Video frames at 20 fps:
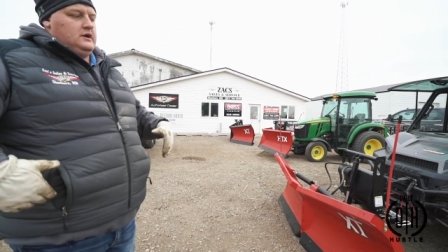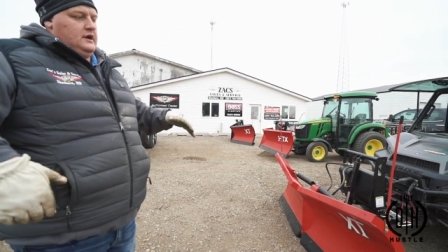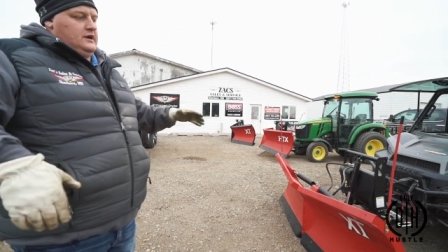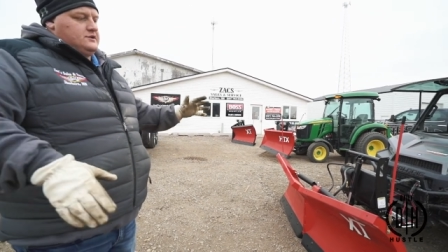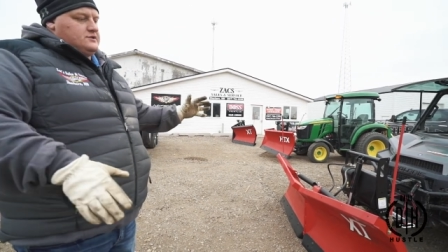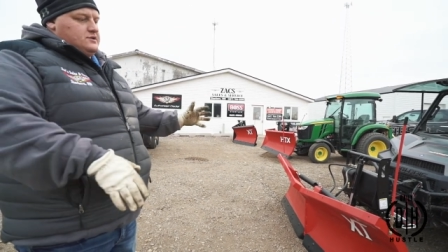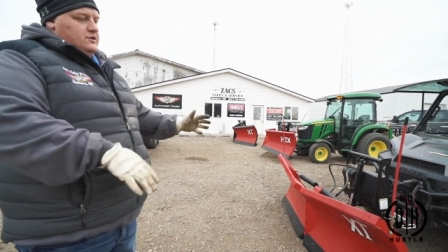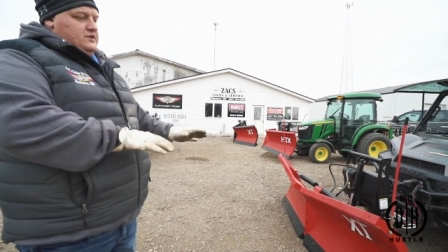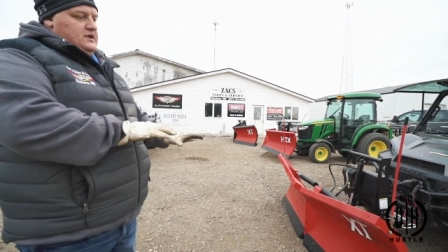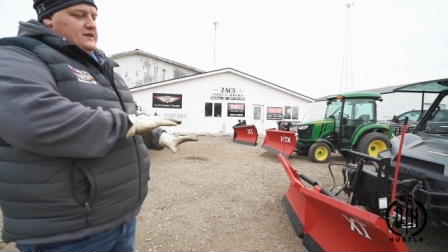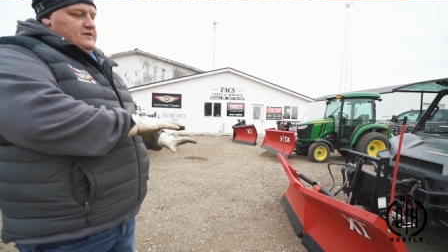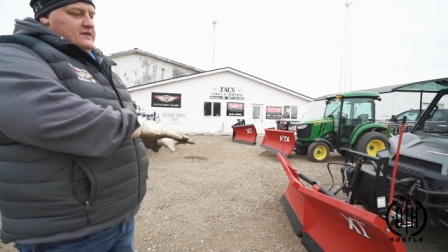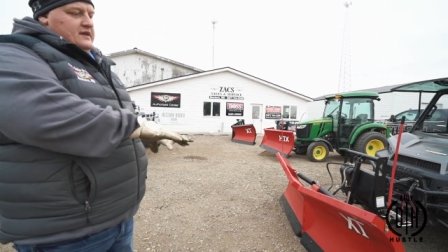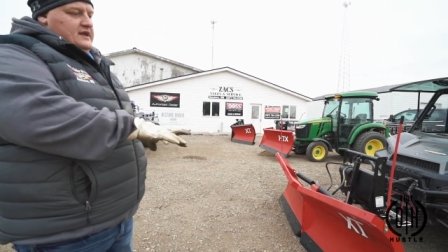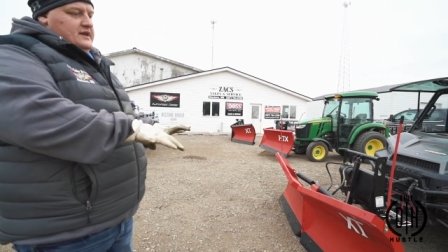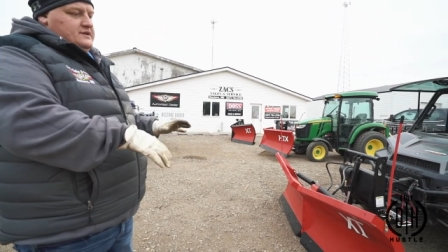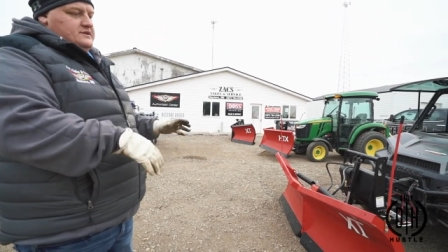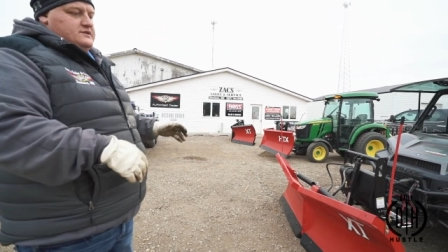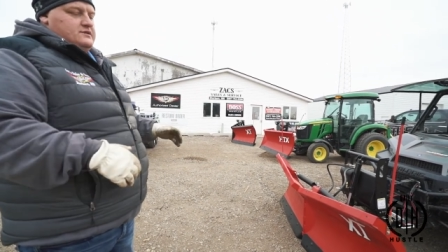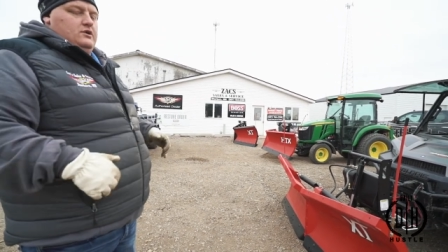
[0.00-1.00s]
And so then
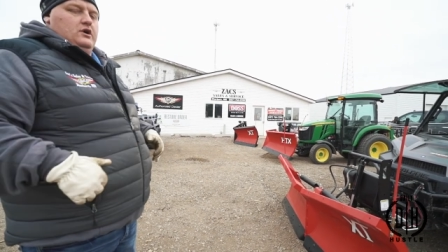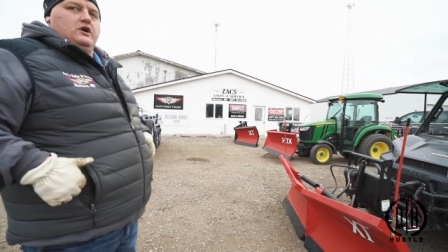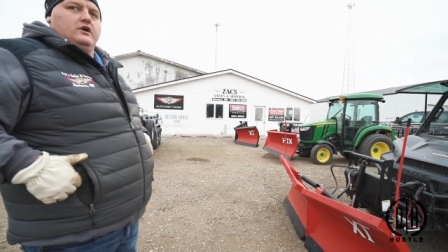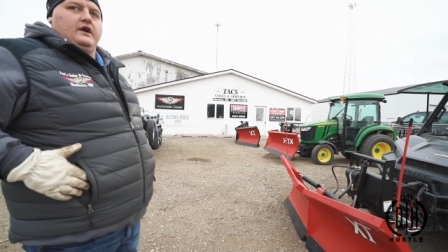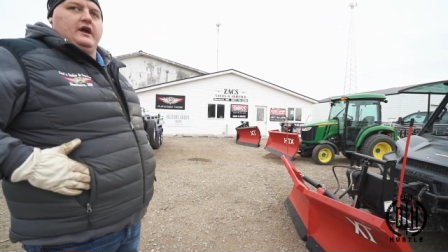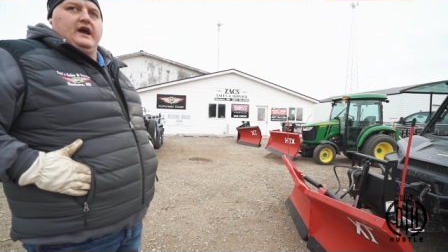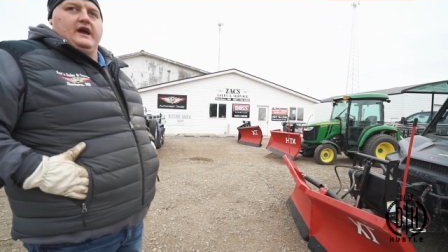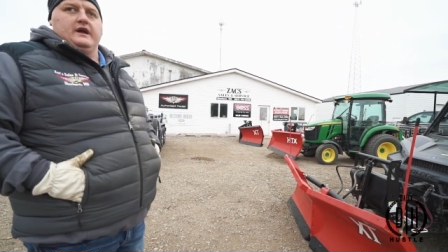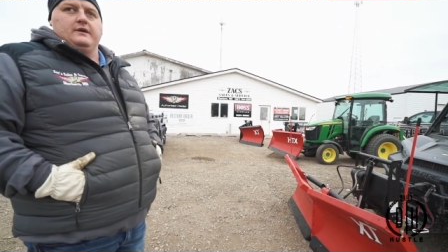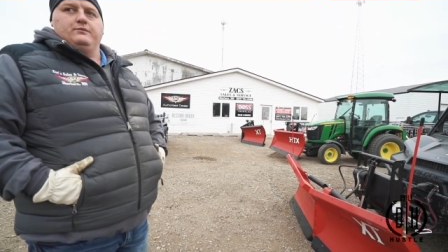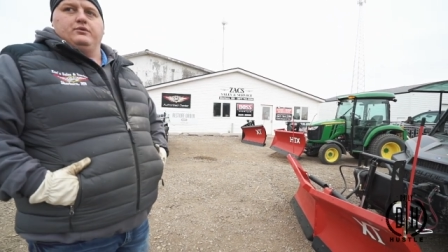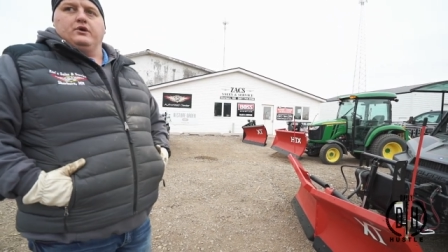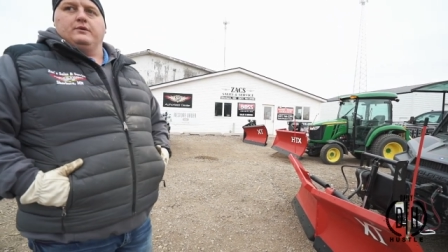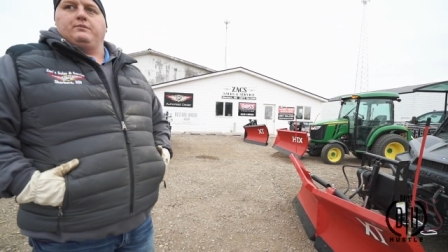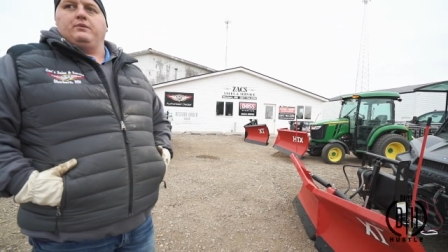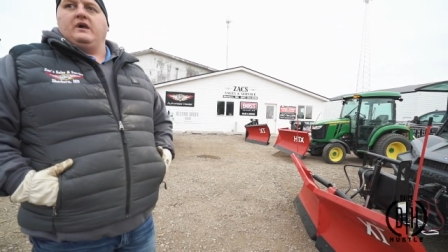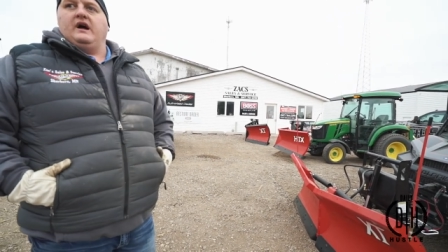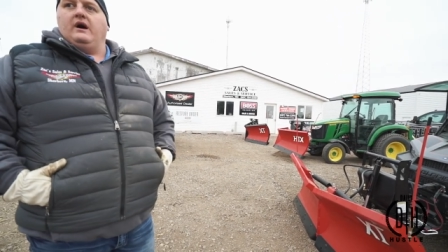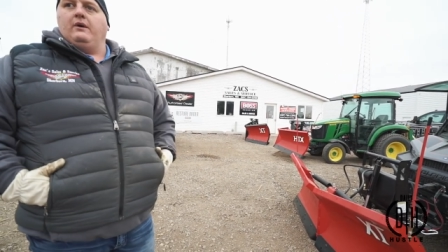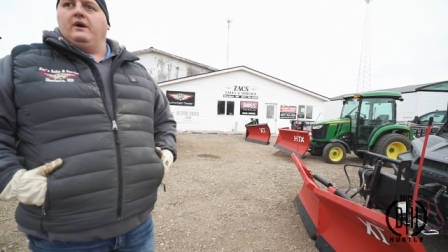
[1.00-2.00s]
these, okay, I can put a
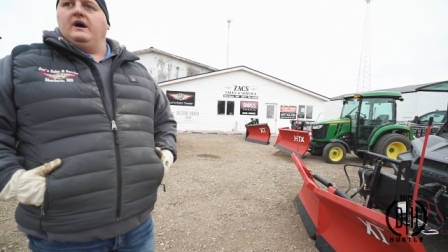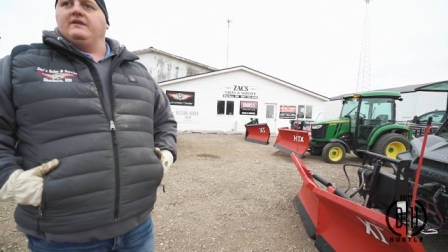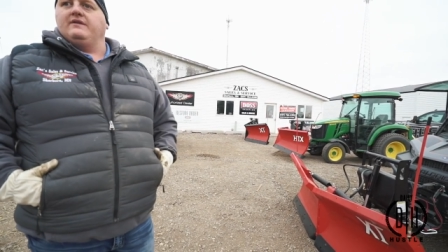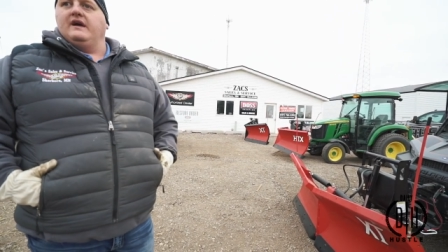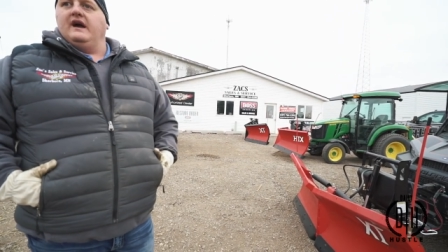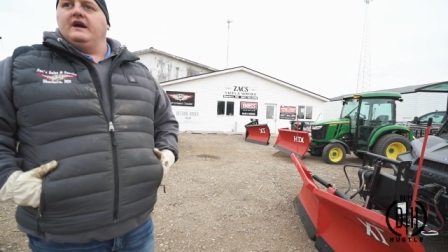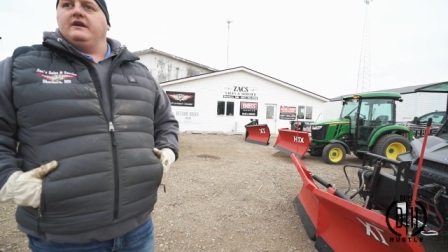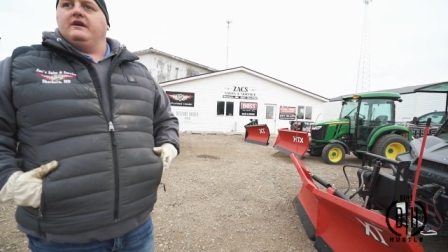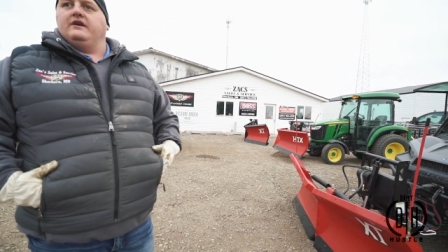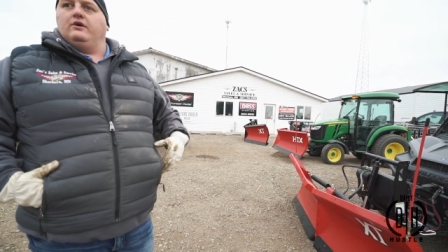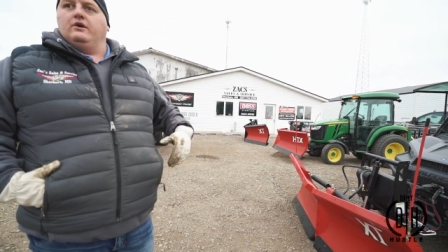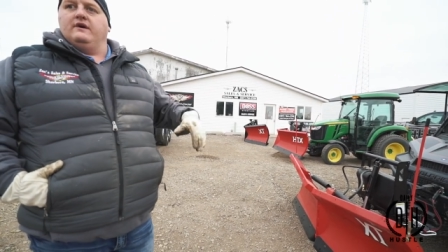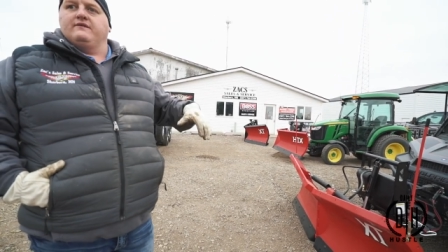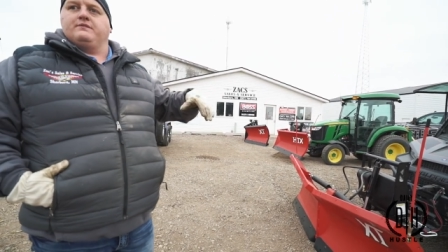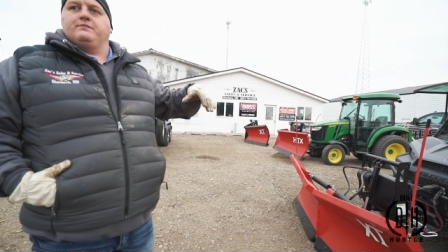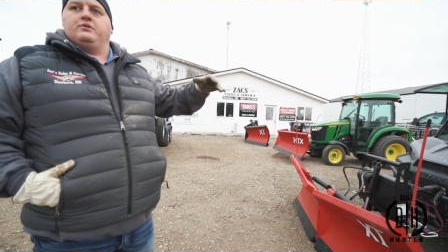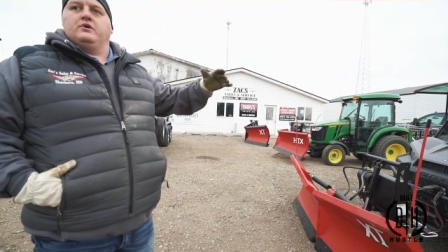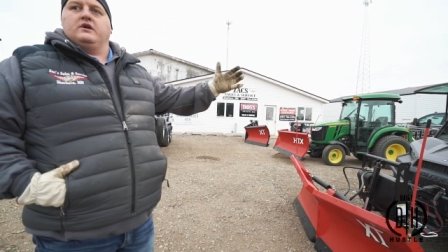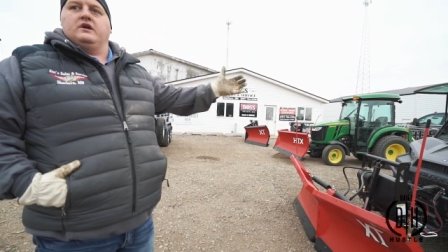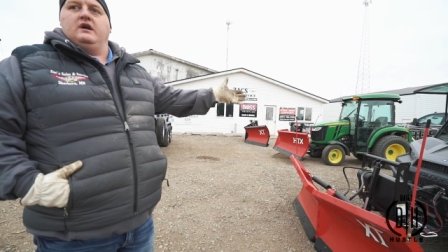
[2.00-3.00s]
plow on that, and I don't have
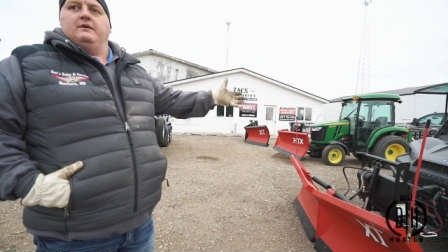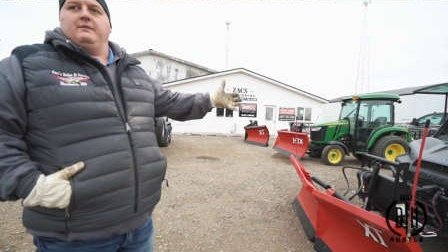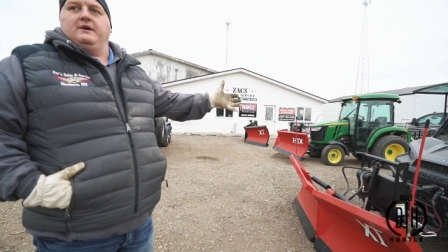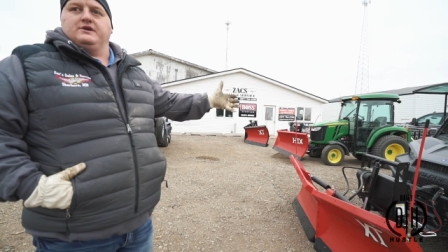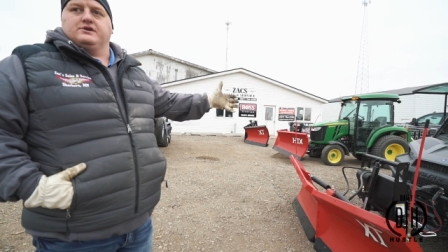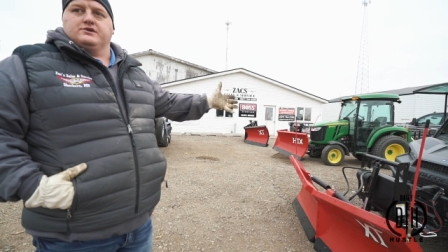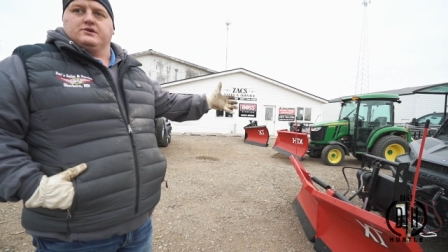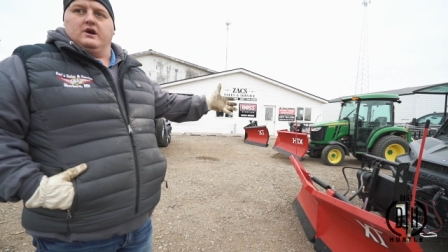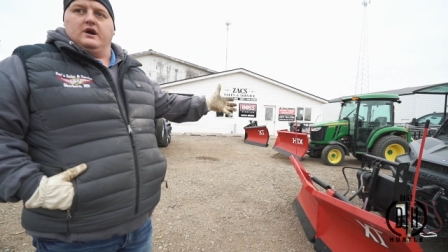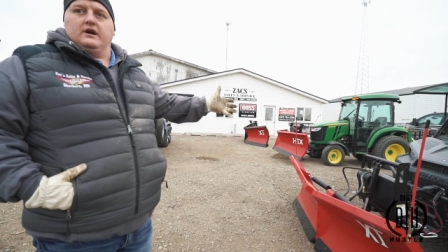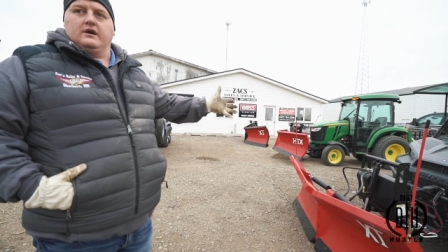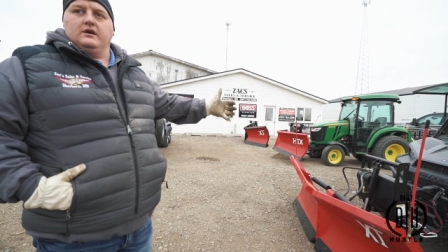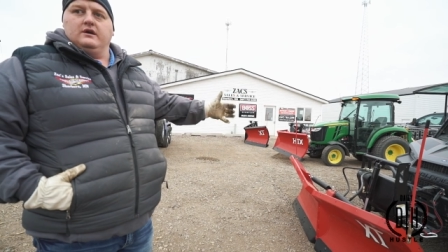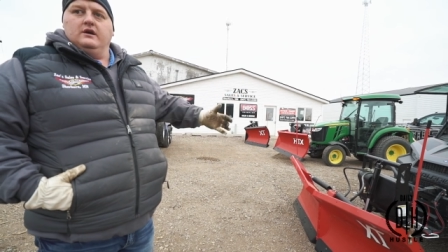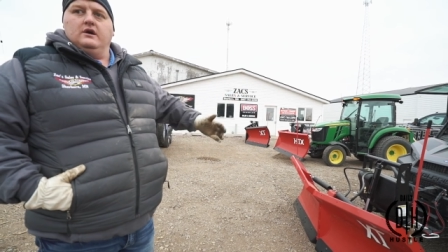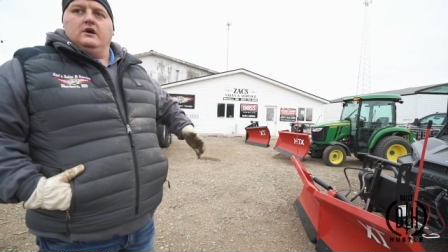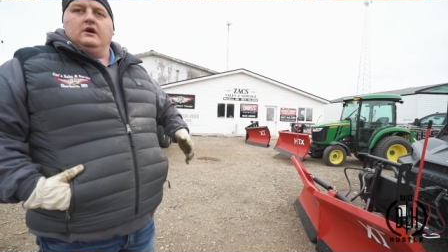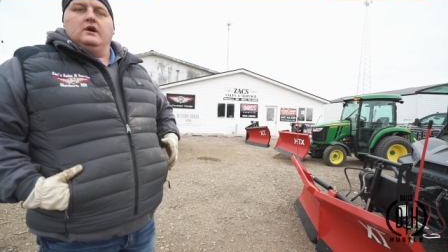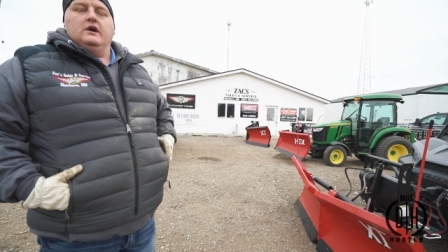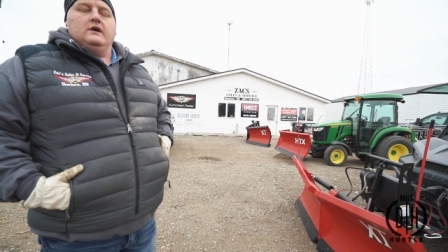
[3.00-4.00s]
to put it on my truck.
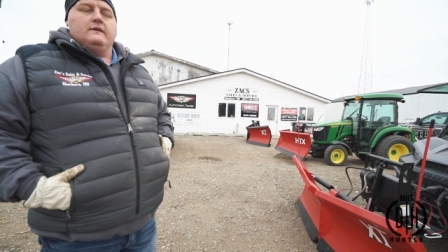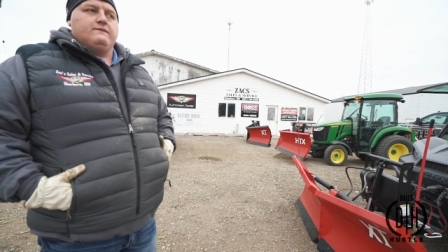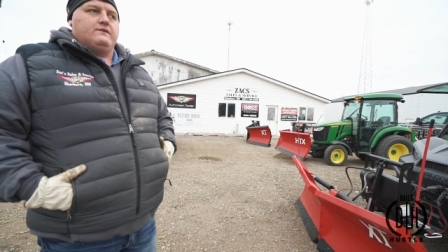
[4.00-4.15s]
Right.